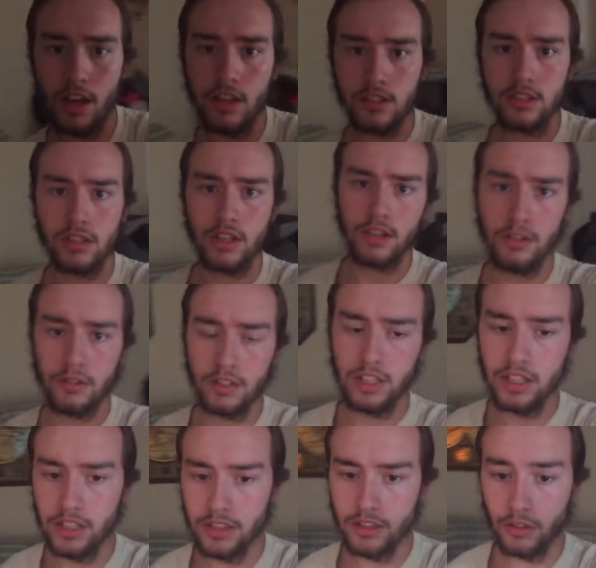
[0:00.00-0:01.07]
So
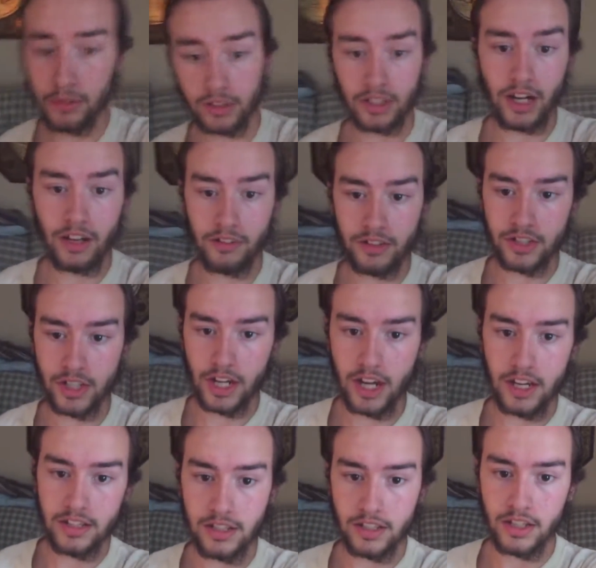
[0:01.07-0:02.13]
he is going to college,
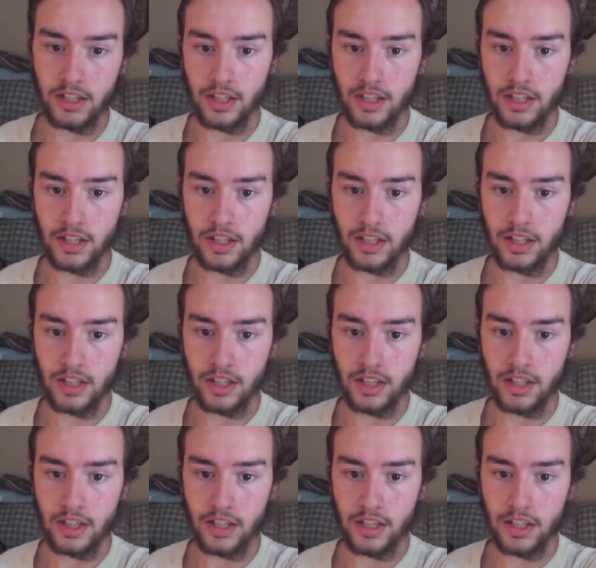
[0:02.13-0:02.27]
guys.